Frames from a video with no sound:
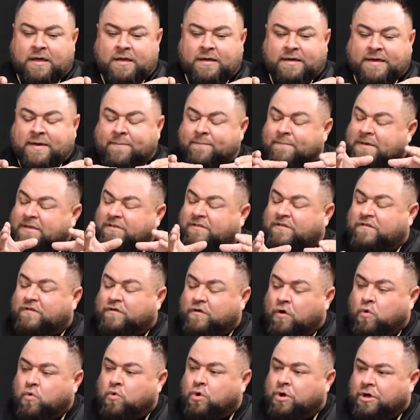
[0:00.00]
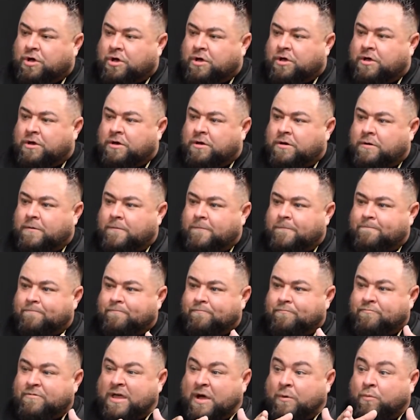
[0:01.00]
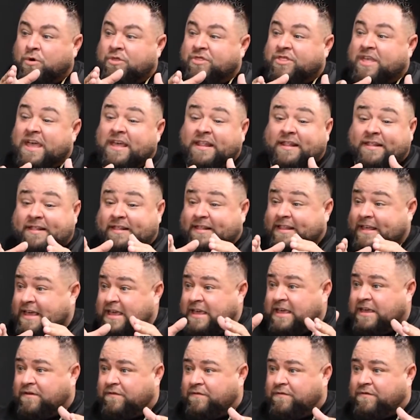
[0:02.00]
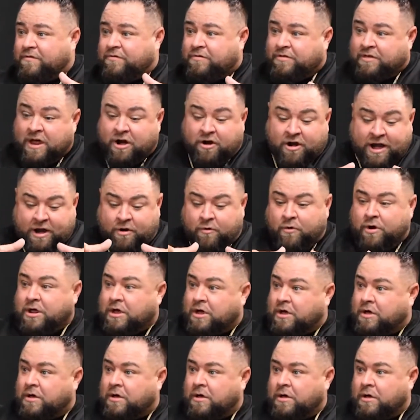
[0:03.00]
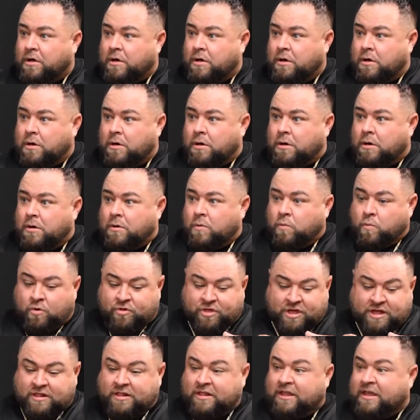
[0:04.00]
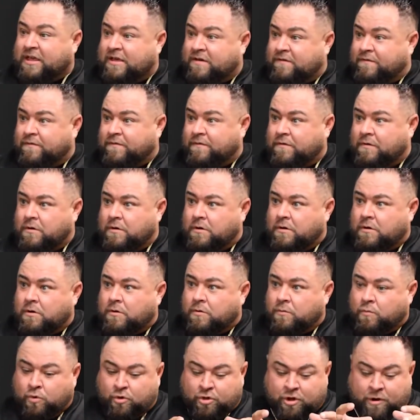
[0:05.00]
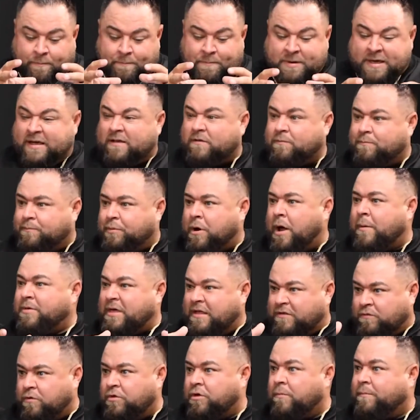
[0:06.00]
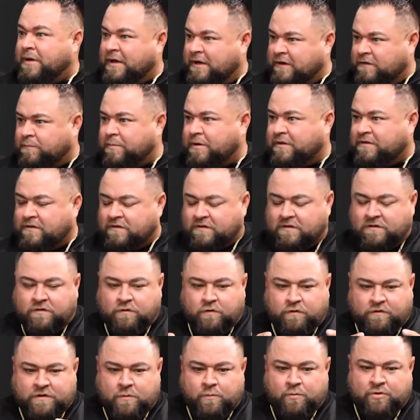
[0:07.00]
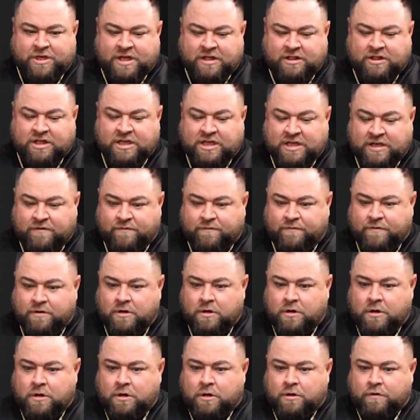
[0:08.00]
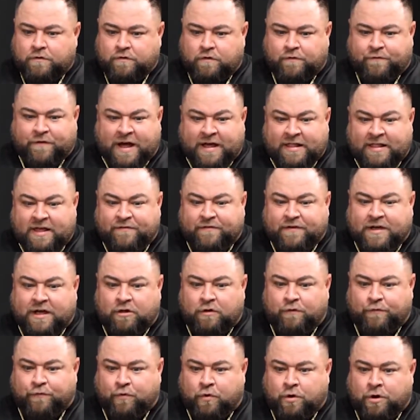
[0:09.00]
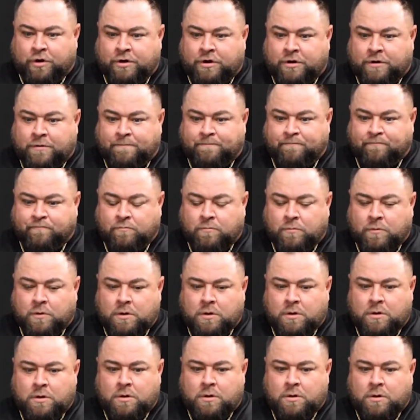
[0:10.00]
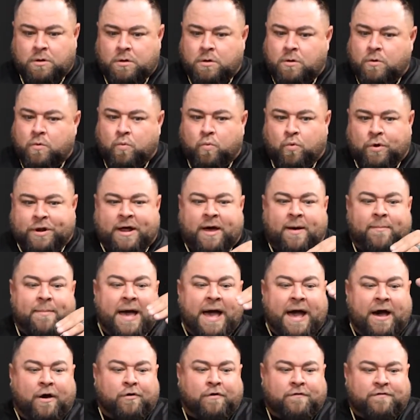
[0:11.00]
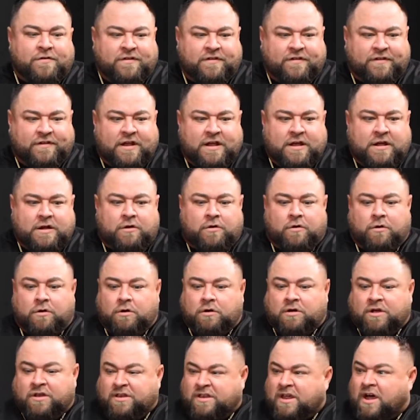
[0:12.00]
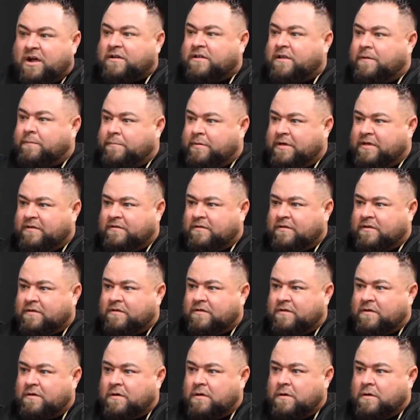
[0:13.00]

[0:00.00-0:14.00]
can be so good that when they leave their area where they live, where their biggest, probably that's where their biggest business is. You said when they leave, so if I left California, when I'm out of the state conducting business,